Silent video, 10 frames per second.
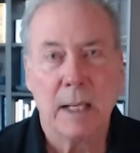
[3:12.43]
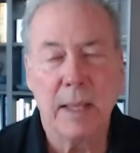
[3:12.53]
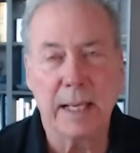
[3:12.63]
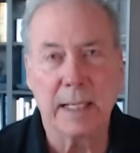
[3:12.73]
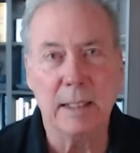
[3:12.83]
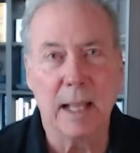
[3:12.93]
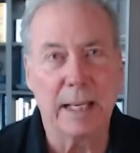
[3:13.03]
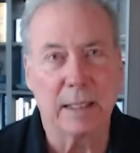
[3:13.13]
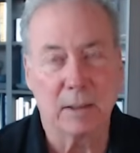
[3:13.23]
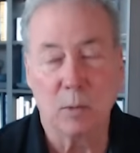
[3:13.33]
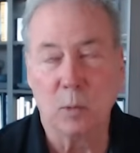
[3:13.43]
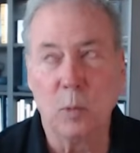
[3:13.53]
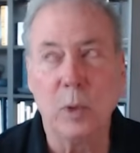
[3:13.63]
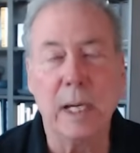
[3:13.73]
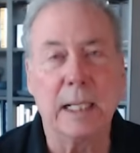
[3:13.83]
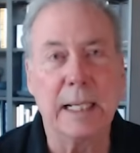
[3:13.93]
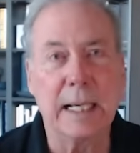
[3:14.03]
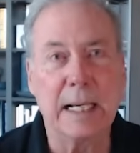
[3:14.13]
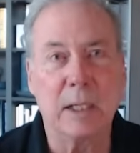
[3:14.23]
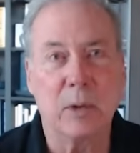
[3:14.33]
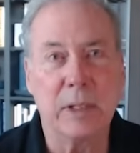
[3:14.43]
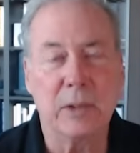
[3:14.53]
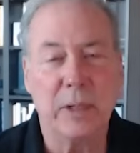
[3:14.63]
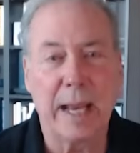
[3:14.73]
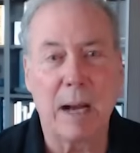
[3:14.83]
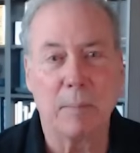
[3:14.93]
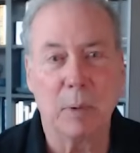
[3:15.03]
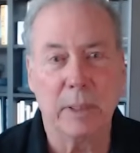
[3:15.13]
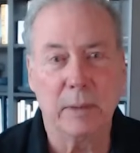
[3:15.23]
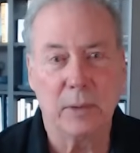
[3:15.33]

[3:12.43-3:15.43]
they can like really increase the output.